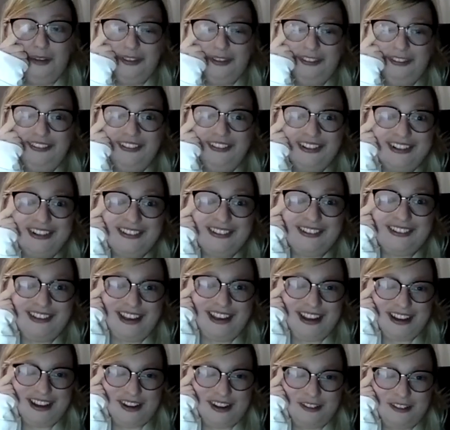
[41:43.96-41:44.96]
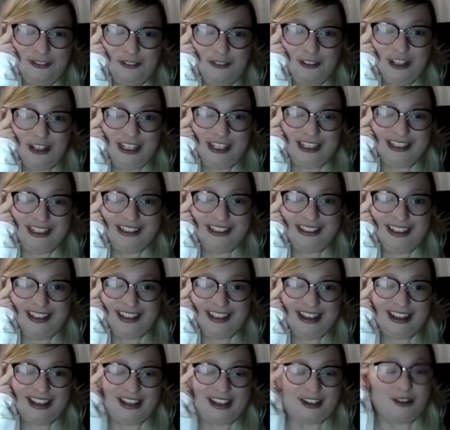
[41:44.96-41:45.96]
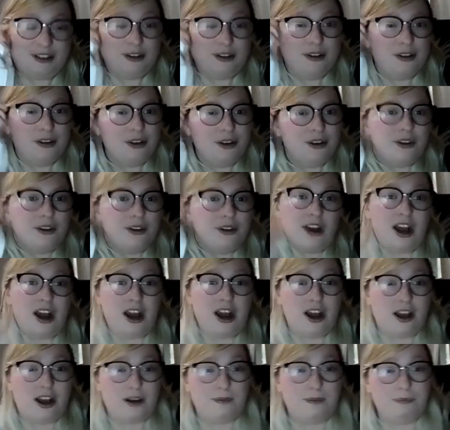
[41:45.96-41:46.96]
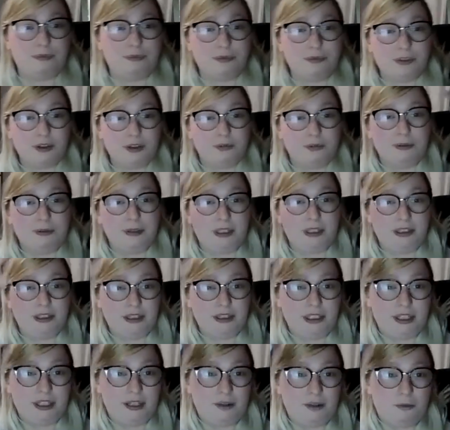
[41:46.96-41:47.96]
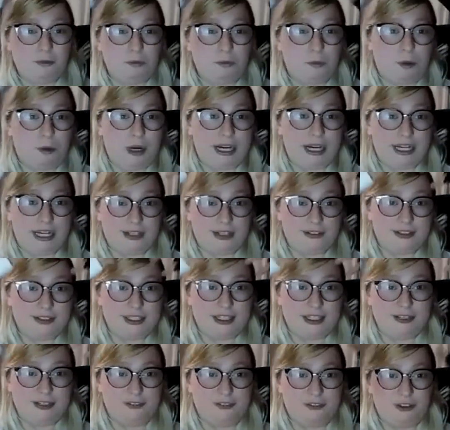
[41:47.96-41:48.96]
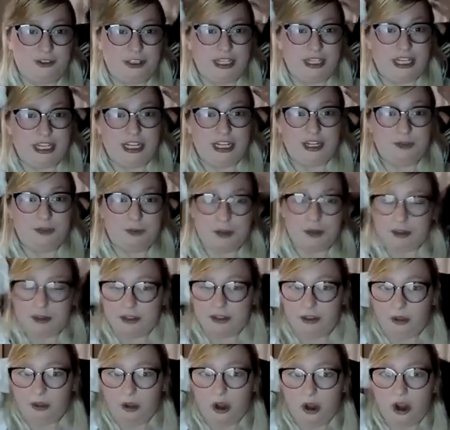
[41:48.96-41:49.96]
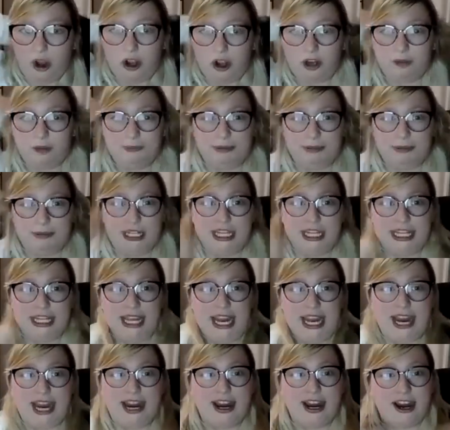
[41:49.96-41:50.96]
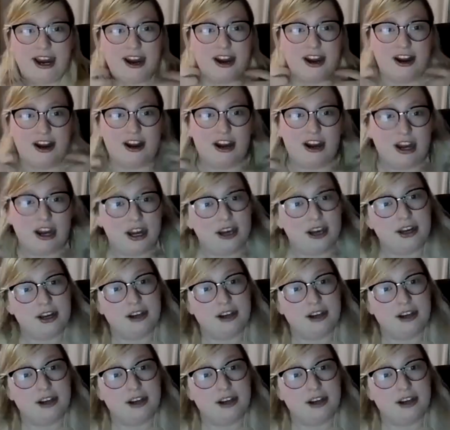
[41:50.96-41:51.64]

looks like a freaking like completely white tiefling with long pink hair.